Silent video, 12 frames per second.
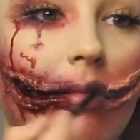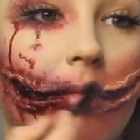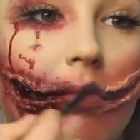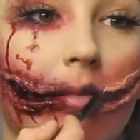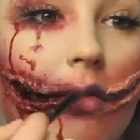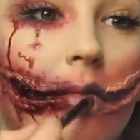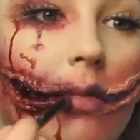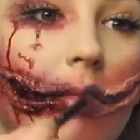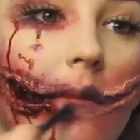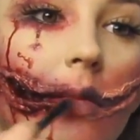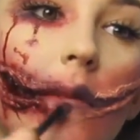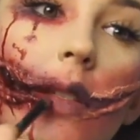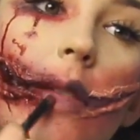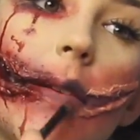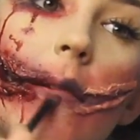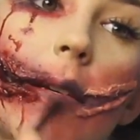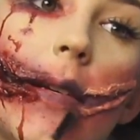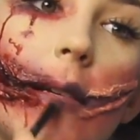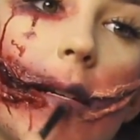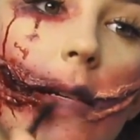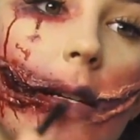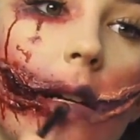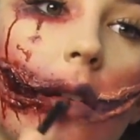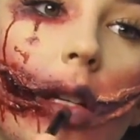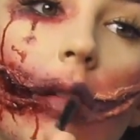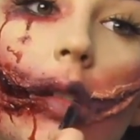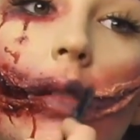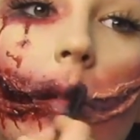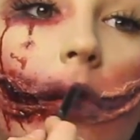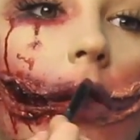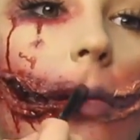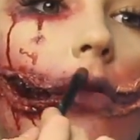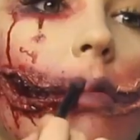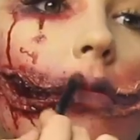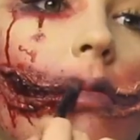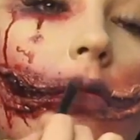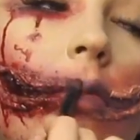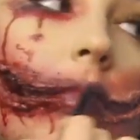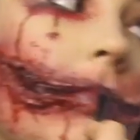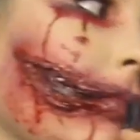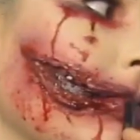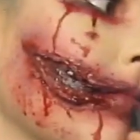Now I'm just going to add some purpley colour from the Age